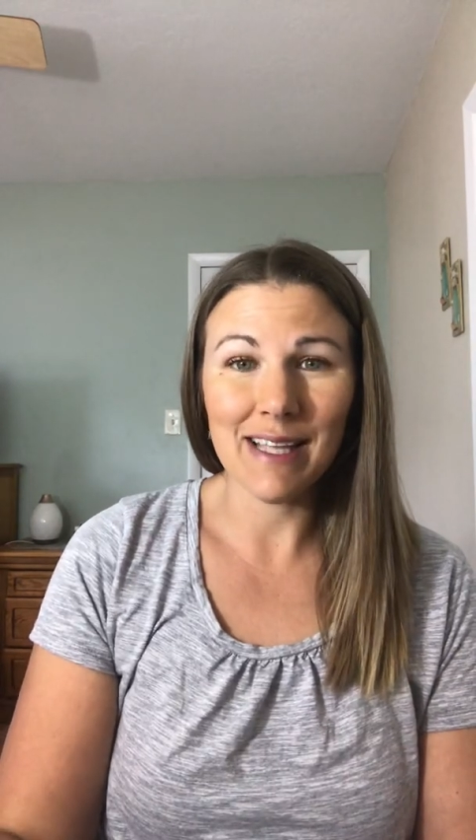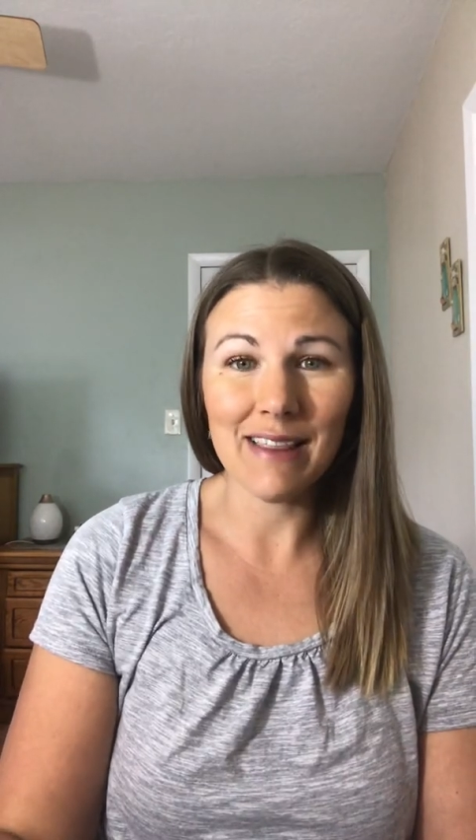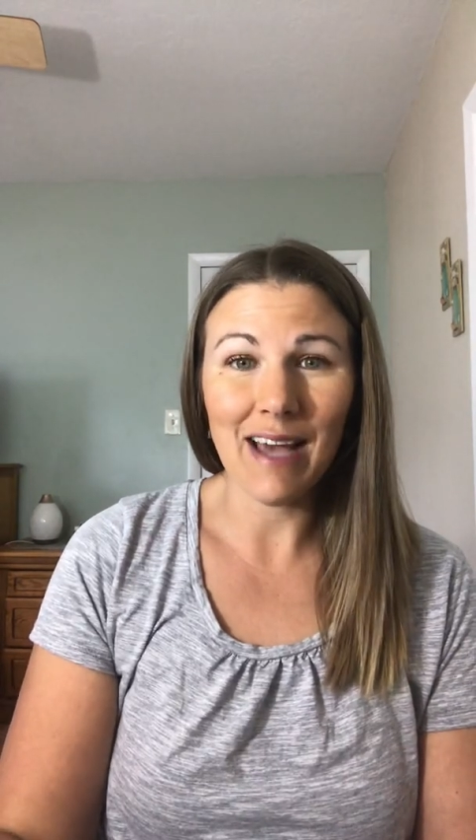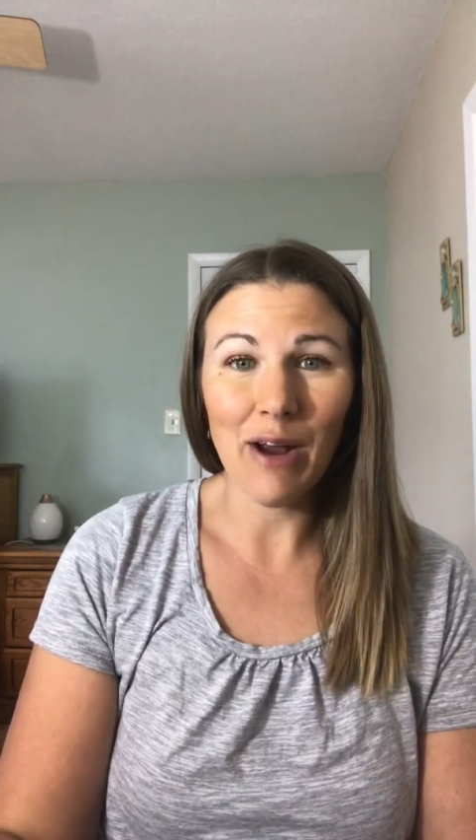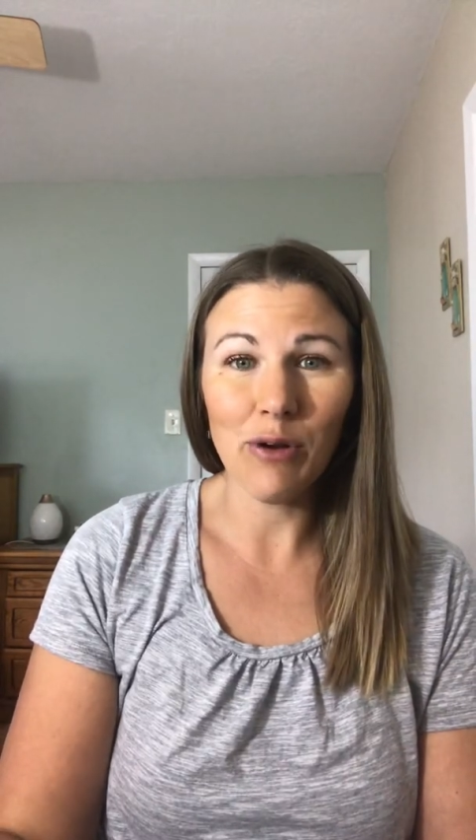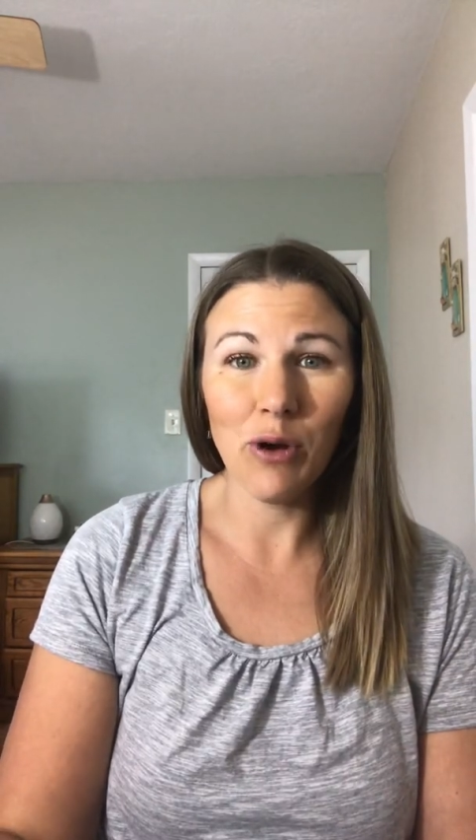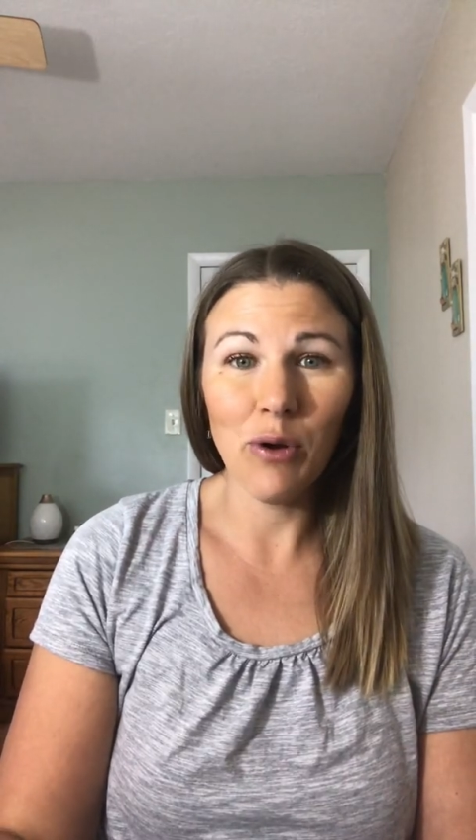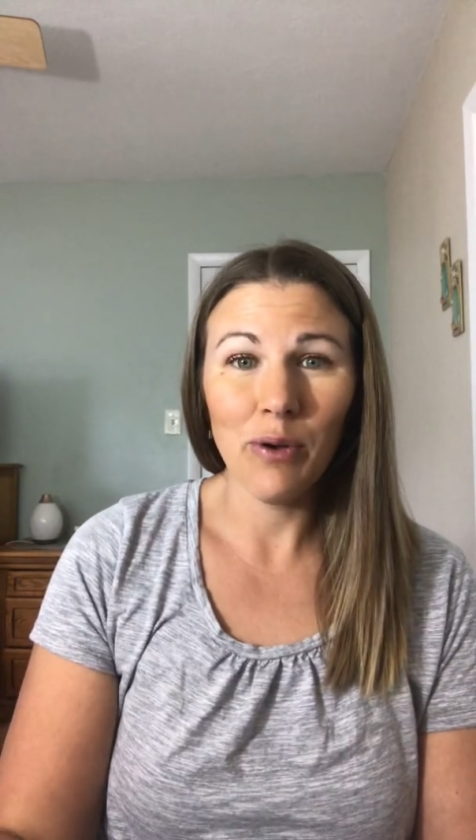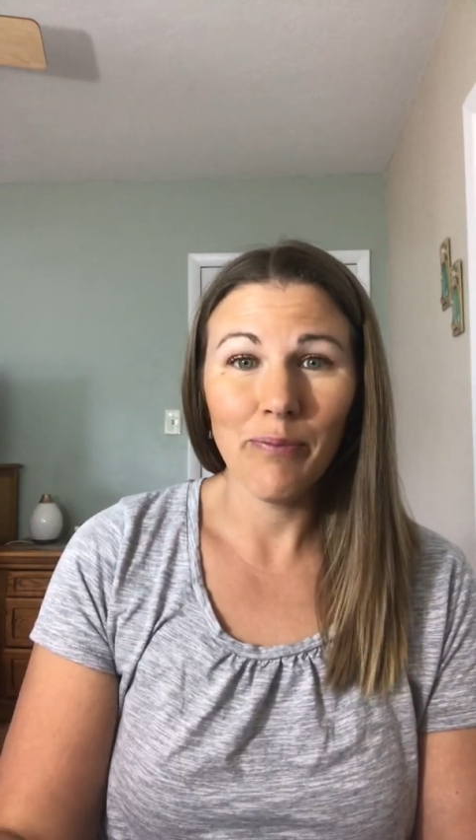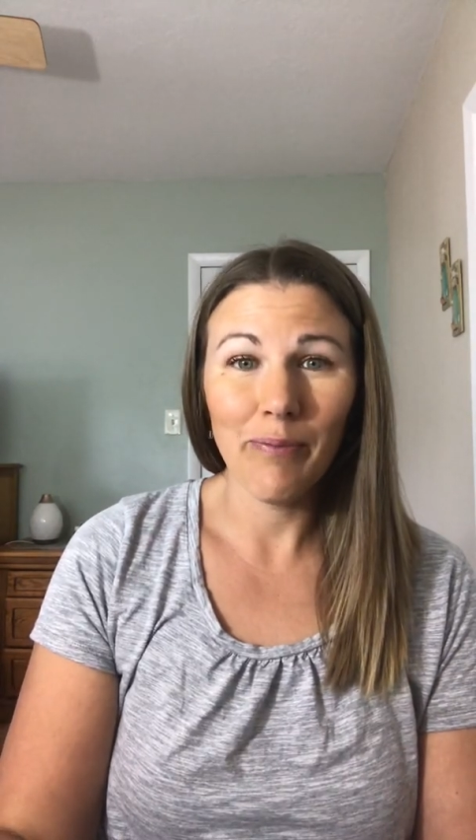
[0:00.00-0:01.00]

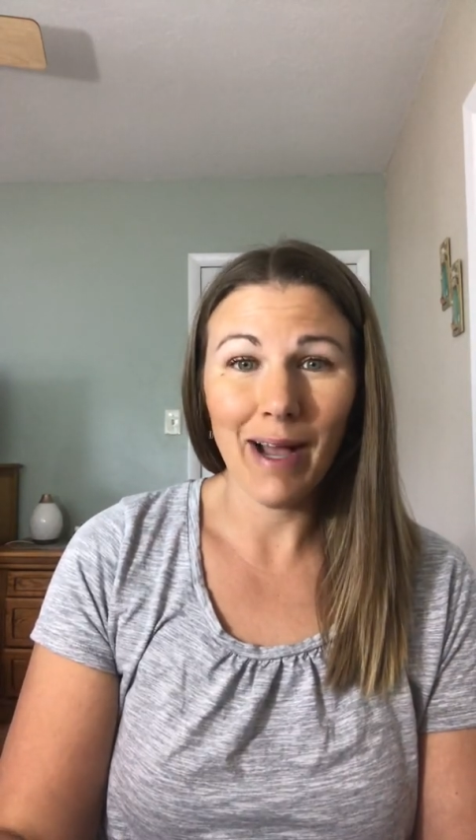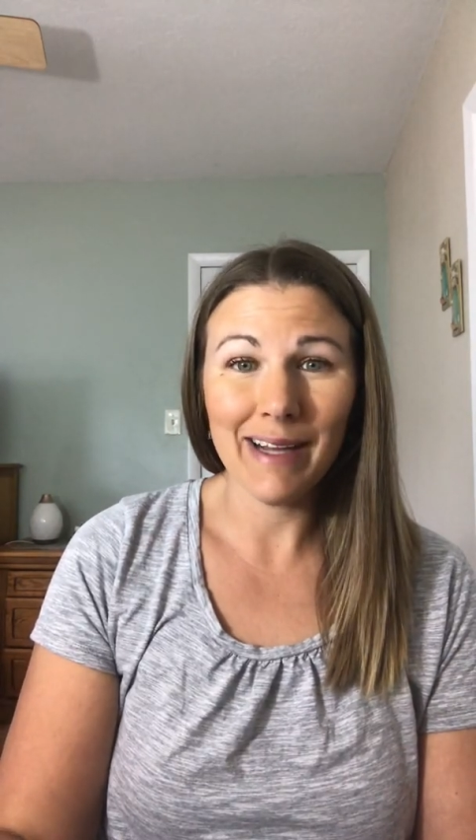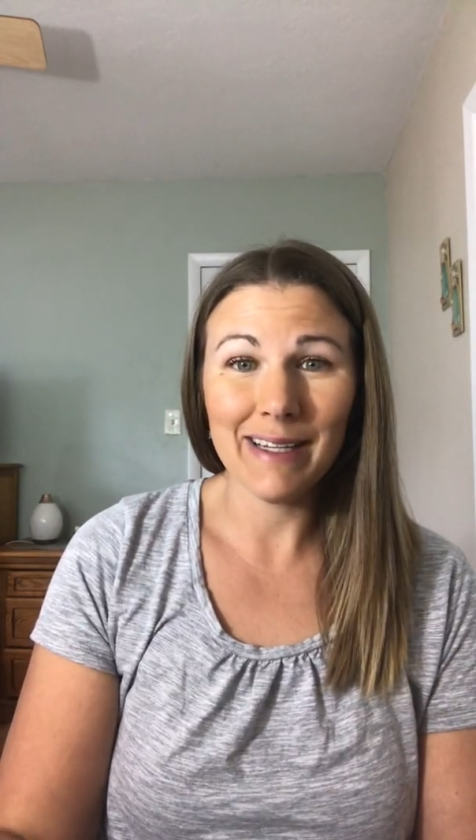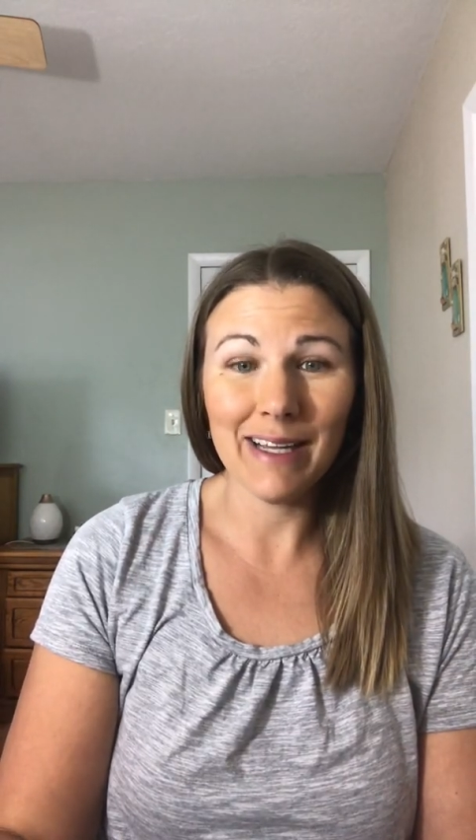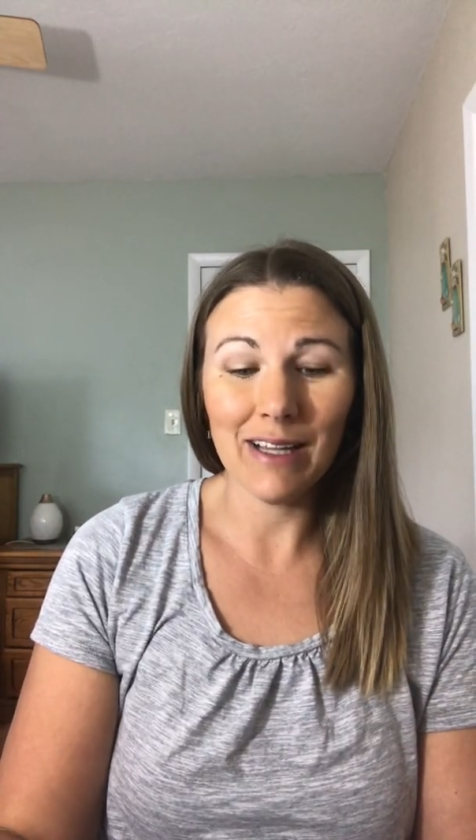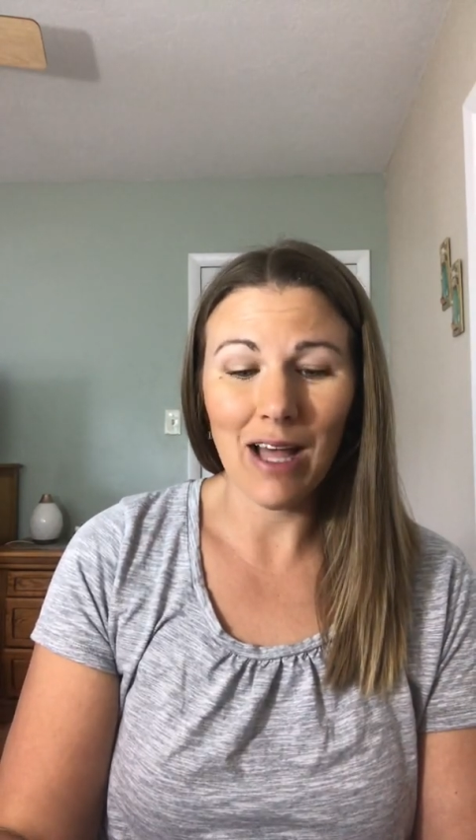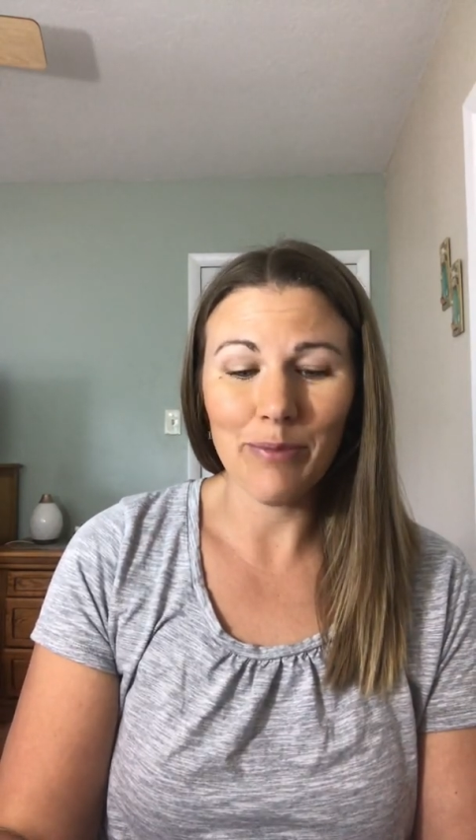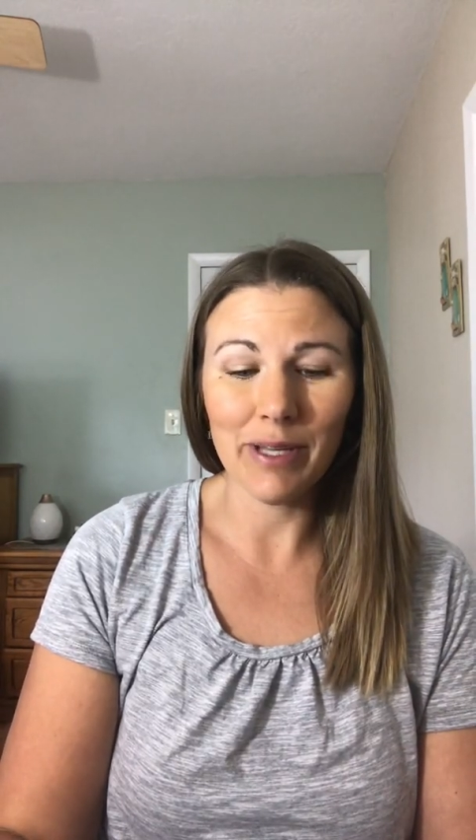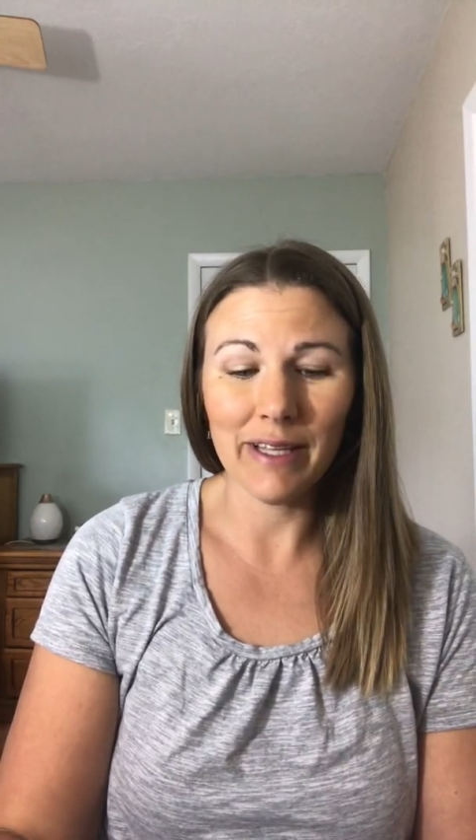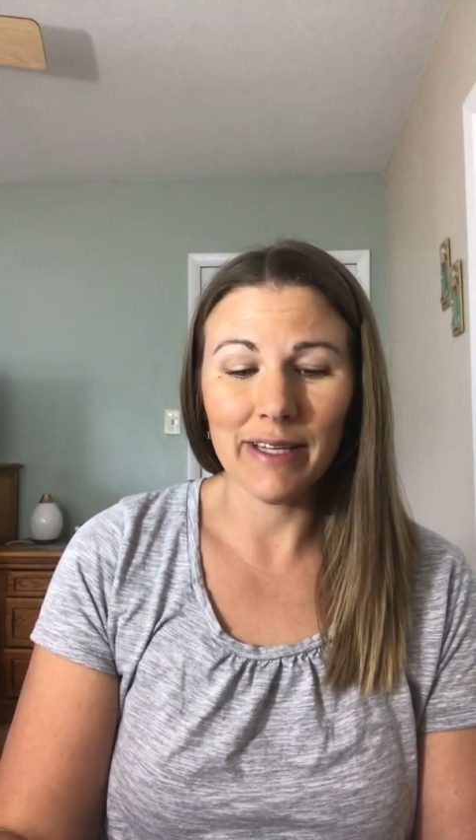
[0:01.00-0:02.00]
thyrobinding
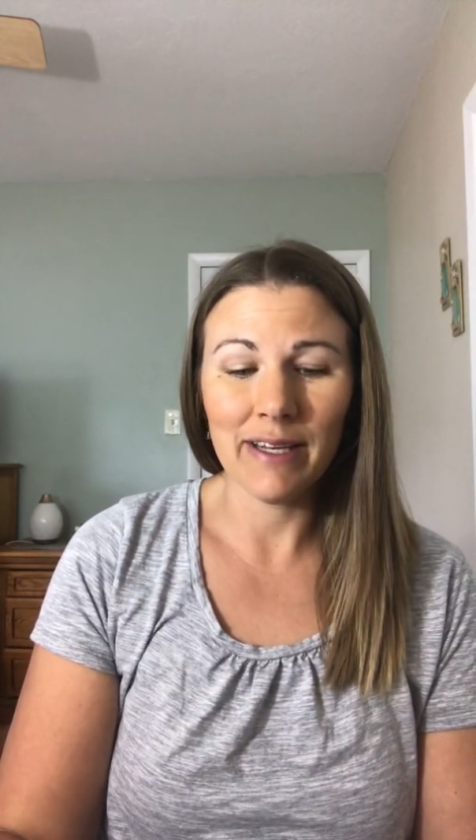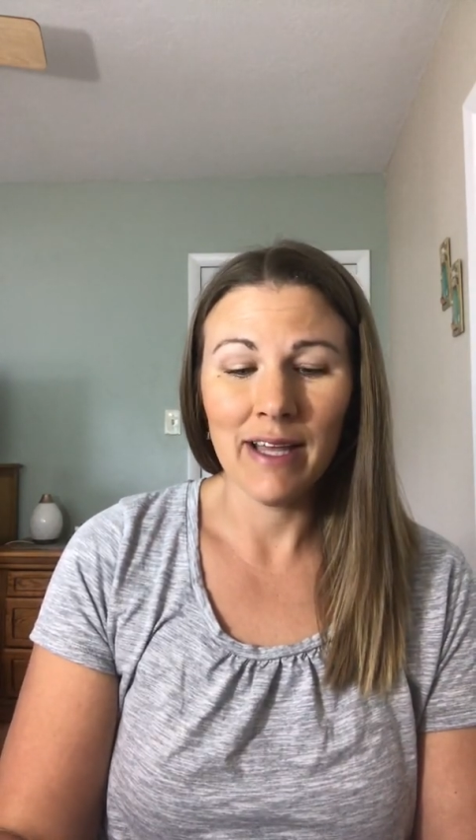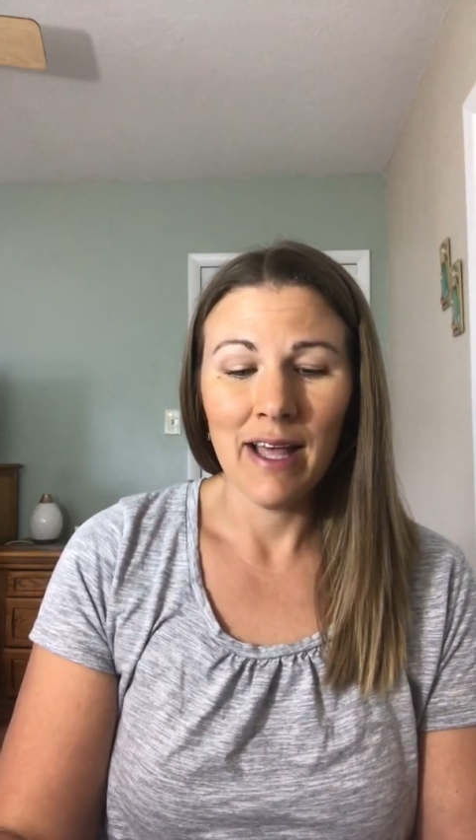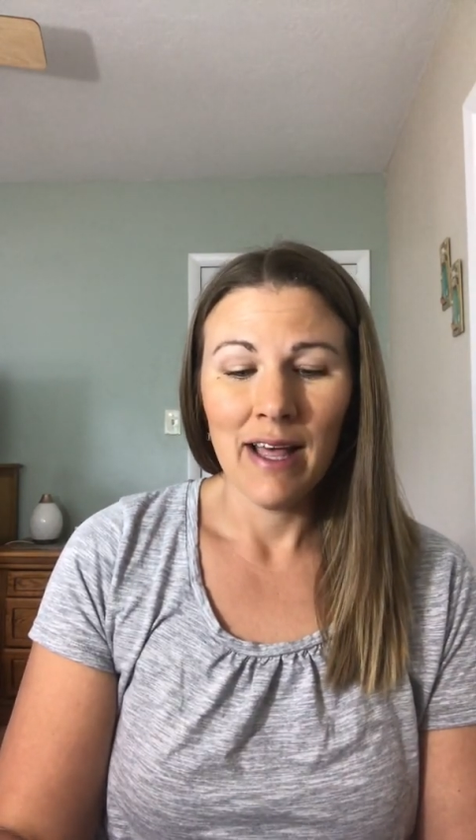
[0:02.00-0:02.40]
globulin